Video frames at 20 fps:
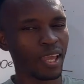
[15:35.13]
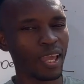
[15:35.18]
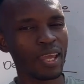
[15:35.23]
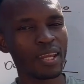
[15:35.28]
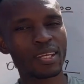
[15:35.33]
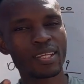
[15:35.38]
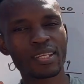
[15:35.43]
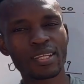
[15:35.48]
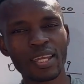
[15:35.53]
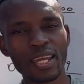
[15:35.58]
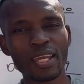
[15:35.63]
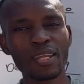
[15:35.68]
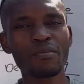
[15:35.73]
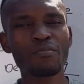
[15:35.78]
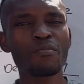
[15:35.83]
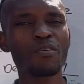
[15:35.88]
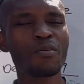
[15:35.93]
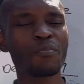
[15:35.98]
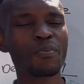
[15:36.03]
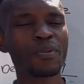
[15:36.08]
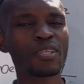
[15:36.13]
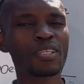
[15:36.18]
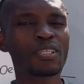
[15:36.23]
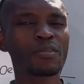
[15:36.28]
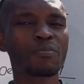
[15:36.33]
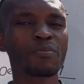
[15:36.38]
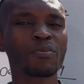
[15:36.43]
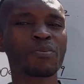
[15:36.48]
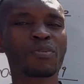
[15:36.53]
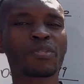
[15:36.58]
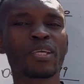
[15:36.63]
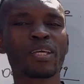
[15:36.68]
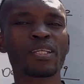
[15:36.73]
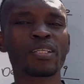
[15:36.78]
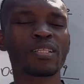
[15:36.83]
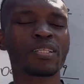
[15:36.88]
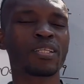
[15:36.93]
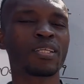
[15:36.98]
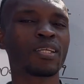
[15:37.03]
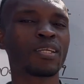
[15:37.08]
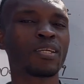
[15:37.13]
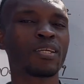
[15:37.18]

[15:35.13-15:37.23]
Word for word: and gain more principles that